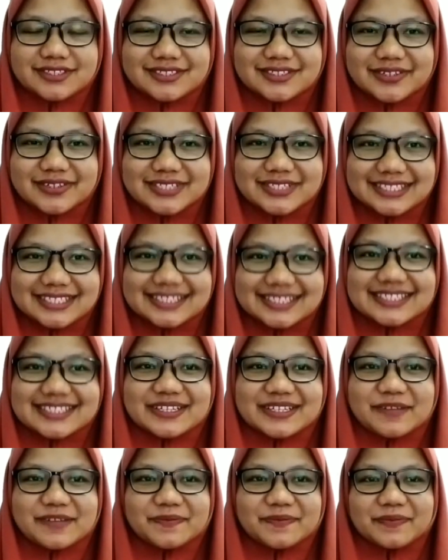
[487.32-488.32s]
sources.
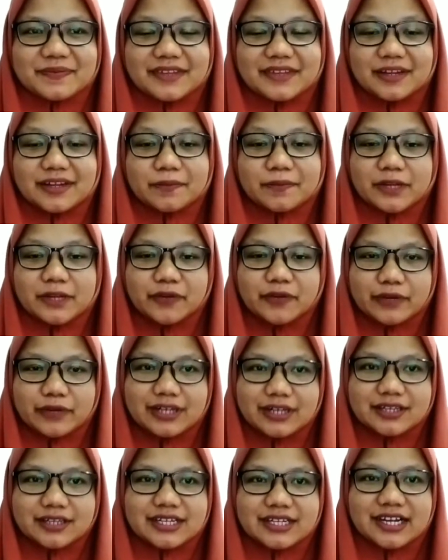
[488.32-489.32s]

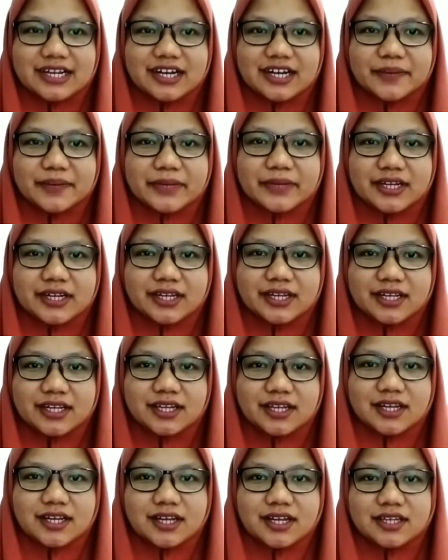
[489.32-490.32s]
Meanwhile, there are many
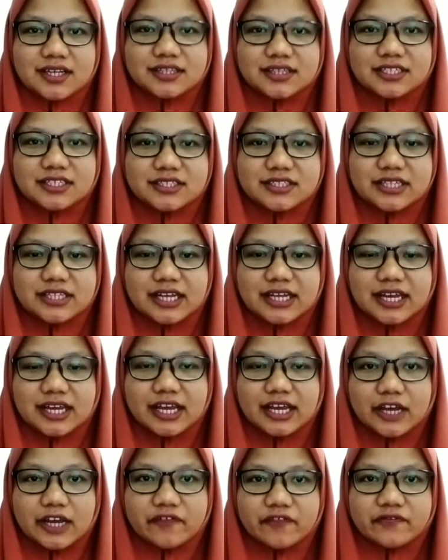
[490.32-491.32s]
things that
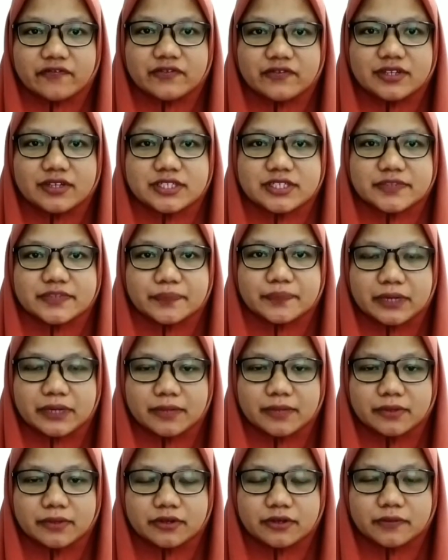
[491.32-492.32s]
have
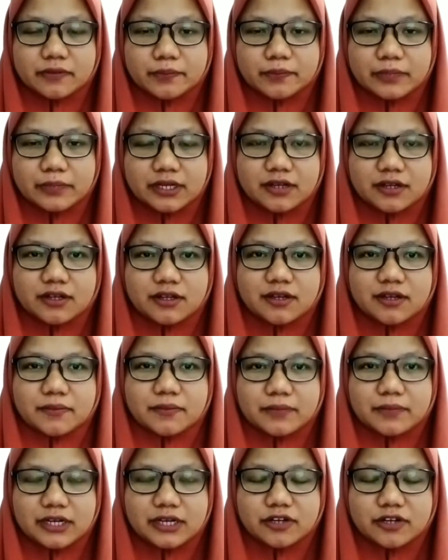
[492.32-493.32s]
sparked
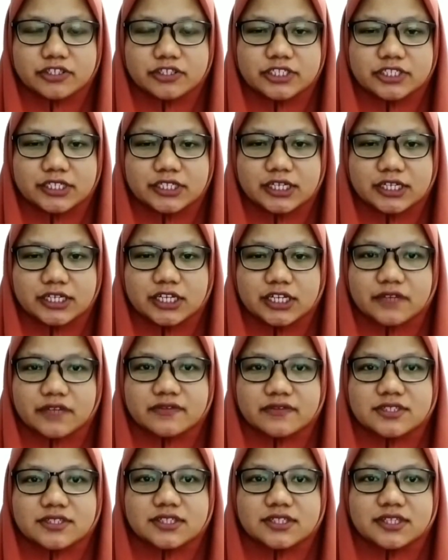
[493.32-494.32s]
biological
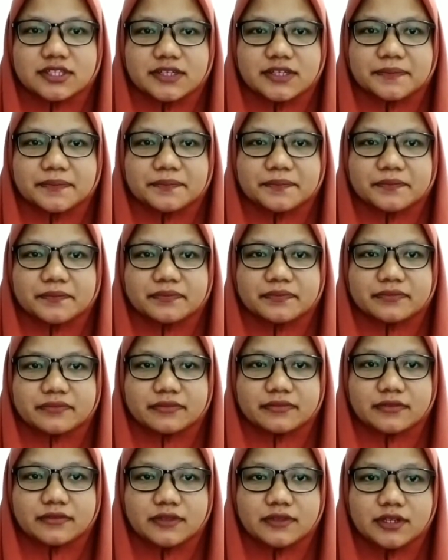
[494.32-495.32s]
diversity.
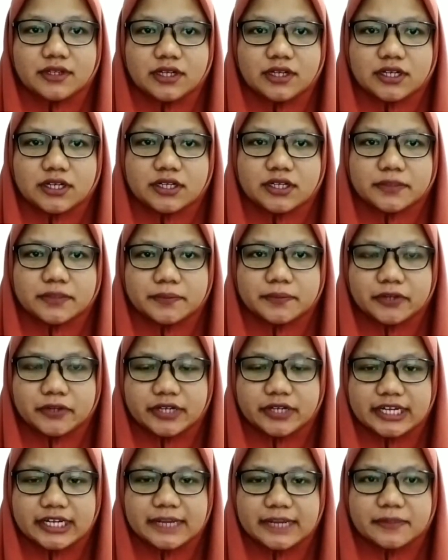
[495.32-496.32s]

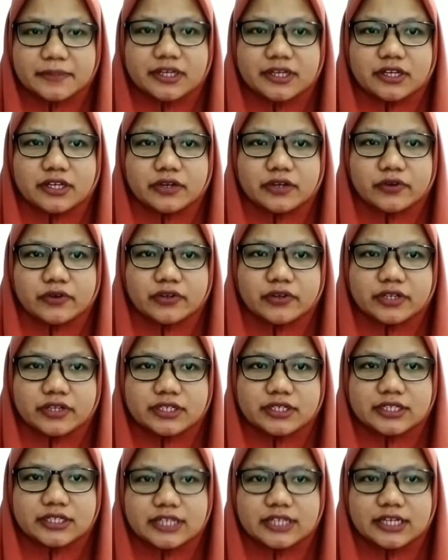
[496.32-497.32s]
Among them
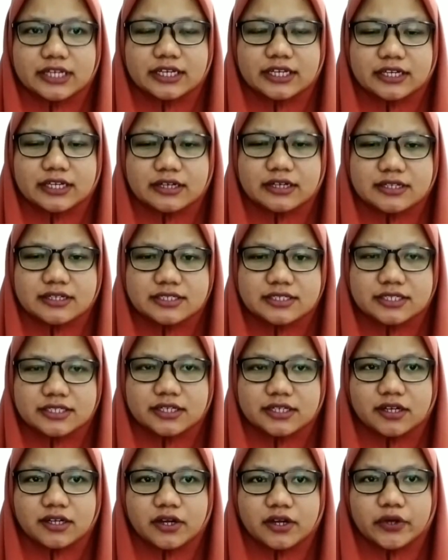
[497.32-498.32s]
include the
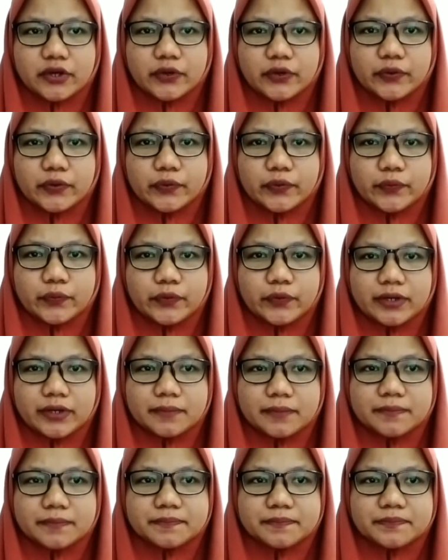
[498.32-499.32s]
increasing
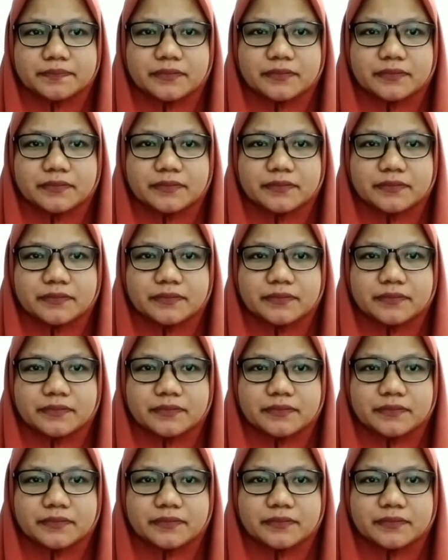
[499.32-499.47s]
warm